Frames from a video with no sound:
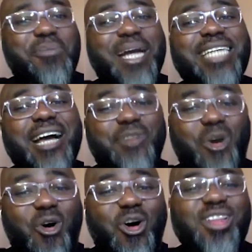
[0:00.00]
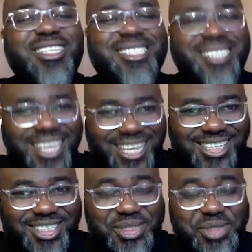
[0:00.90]
you might have all the
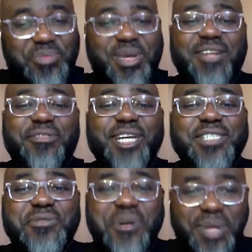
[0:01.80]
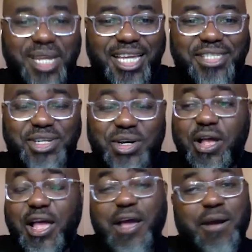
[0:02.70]
skill to be an effective
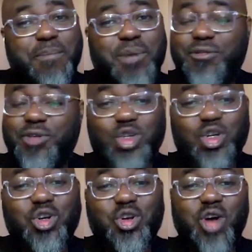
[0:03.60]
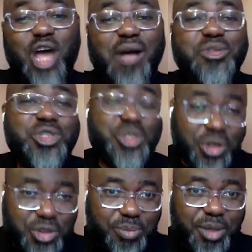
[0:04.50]
communicator, but if you don't know how to
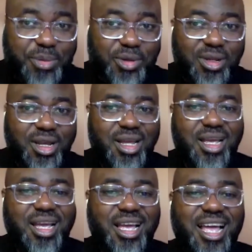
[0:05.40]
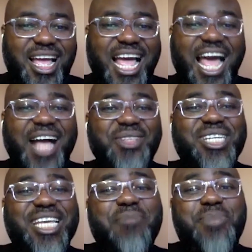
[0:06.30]
talk to people, how
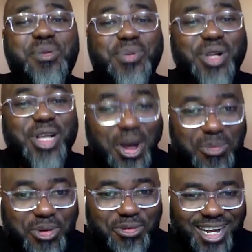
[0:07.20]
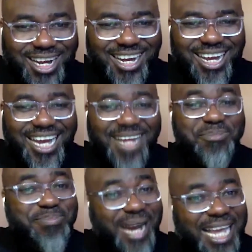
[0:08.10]
to get people come over
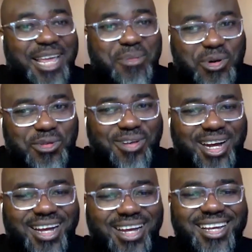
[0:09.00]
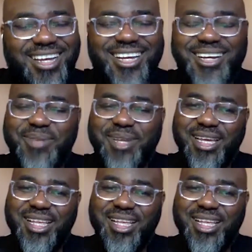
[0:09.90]
and buy them over, uh,